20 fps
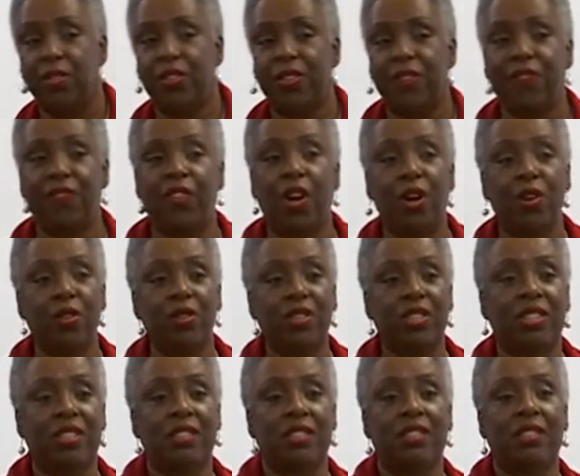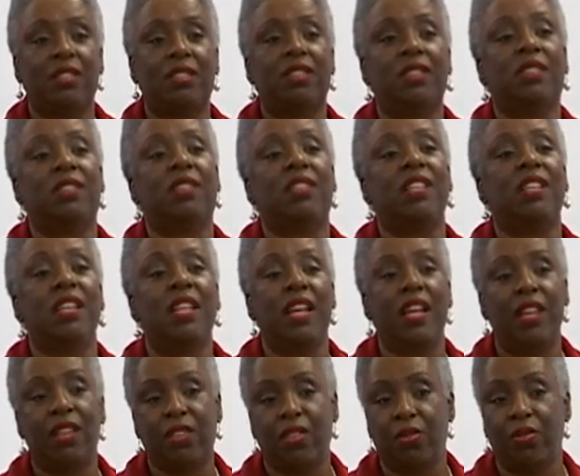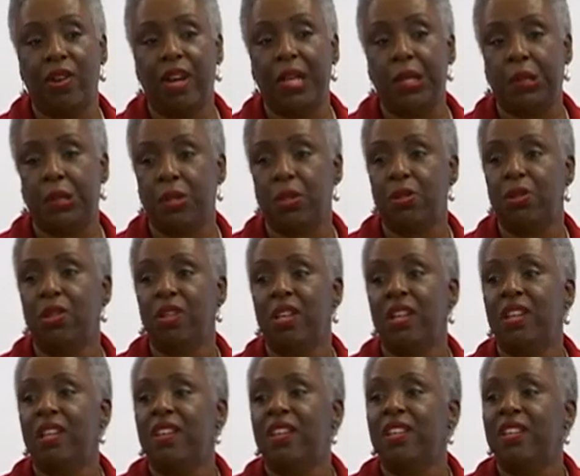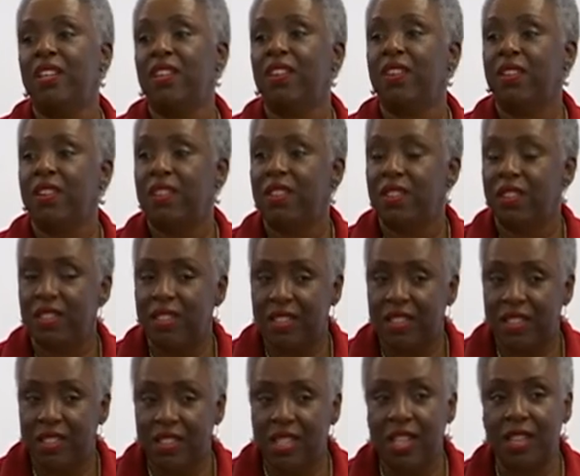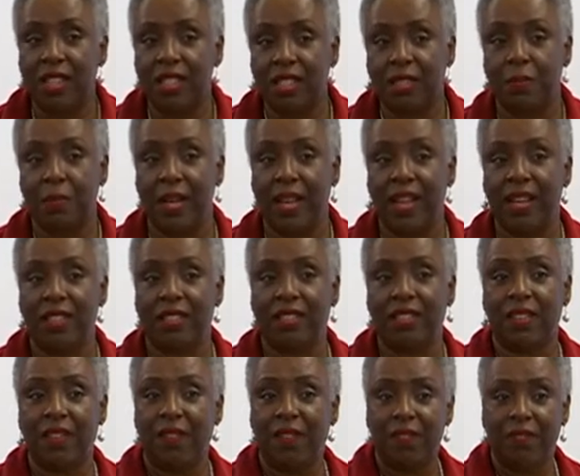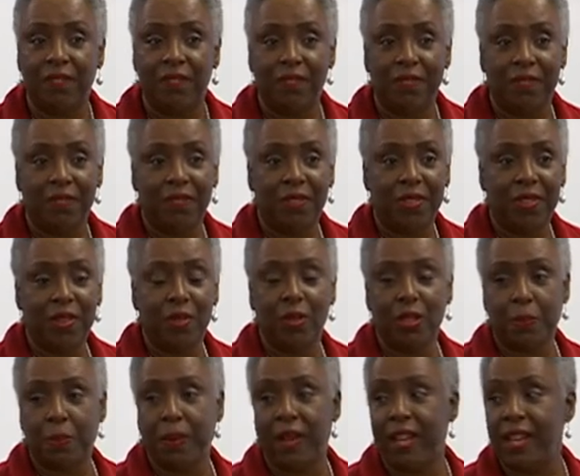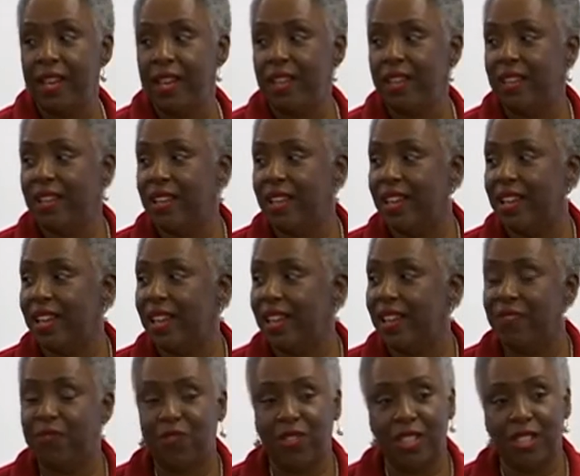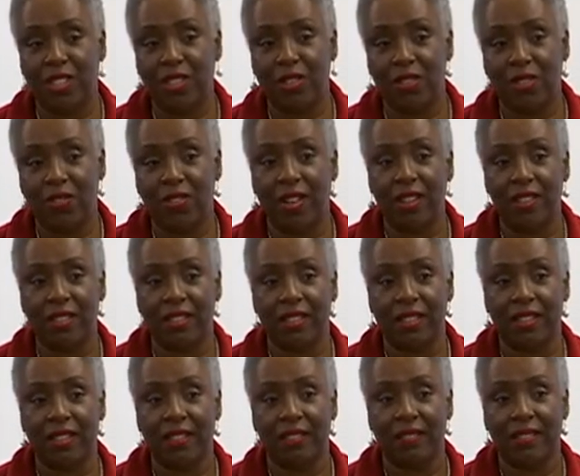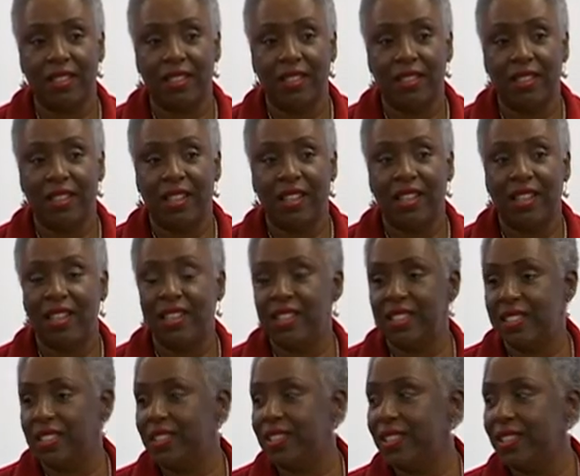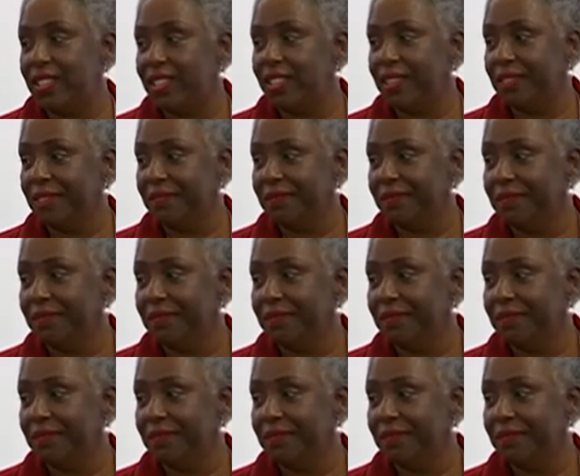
The first interracial tennis match was played at Fisk University in Tennessee.